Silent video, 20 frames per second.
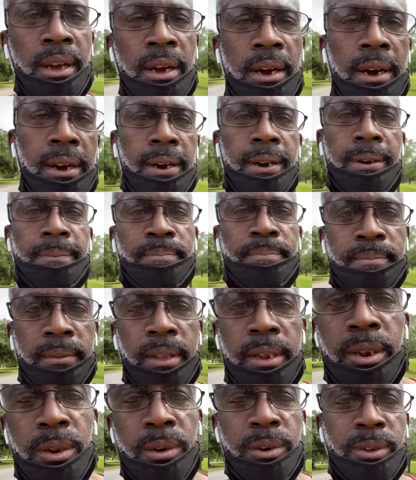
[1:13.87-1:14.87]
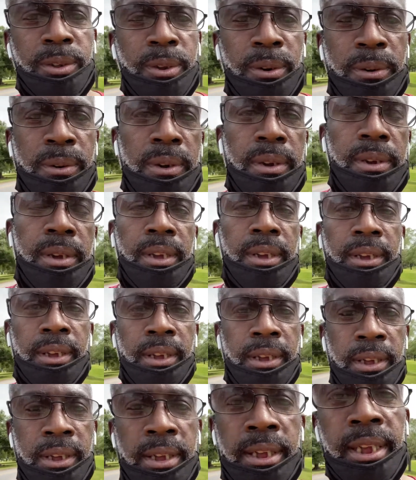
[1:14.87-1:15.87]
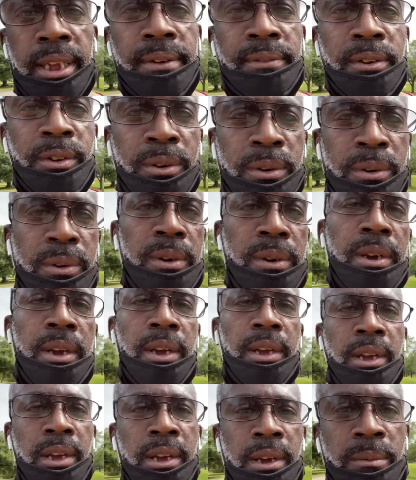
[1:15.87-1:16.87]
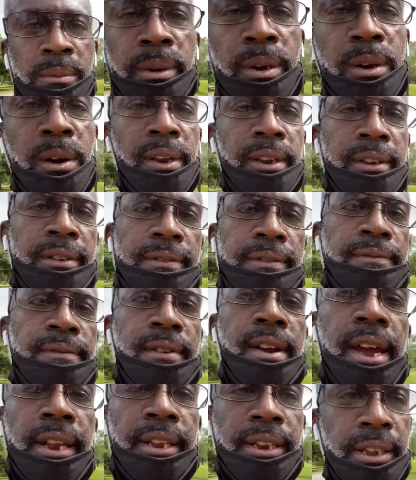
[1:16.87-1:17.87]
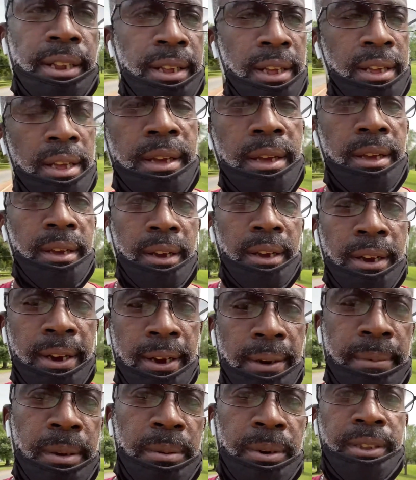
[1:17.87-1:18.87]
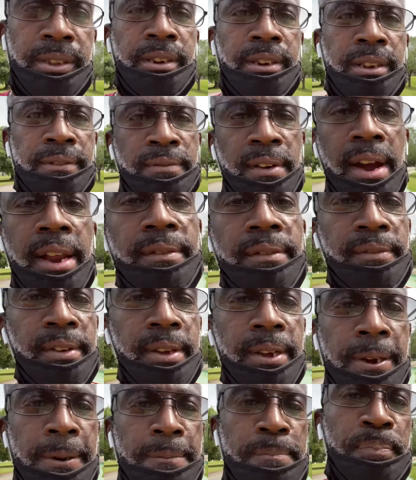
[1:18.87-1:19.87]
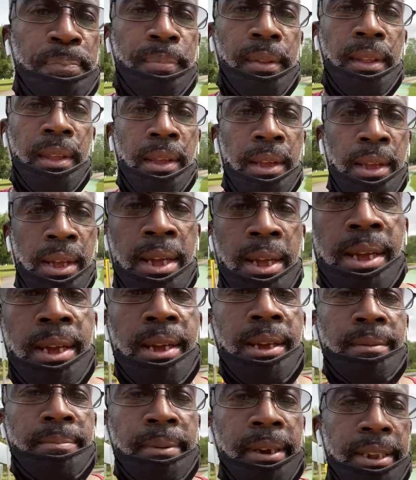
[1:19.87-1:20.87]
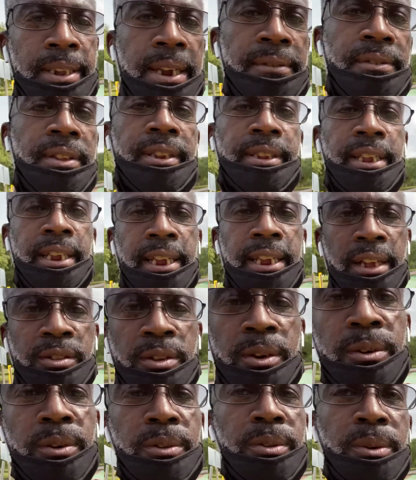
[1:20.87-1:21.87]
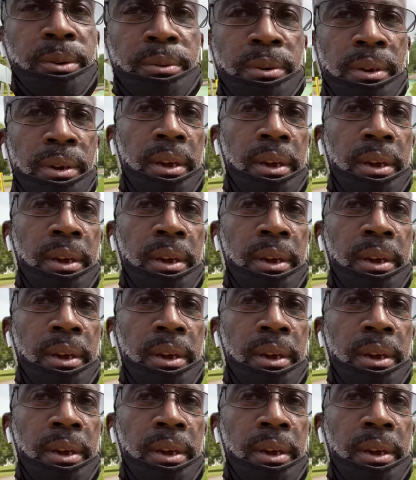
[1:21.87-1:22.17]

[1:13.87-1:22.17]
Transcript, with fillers: Um, you know, so even though we call it Good Friday, um, it wasn't a Good Friday for him because everything that he had to go through,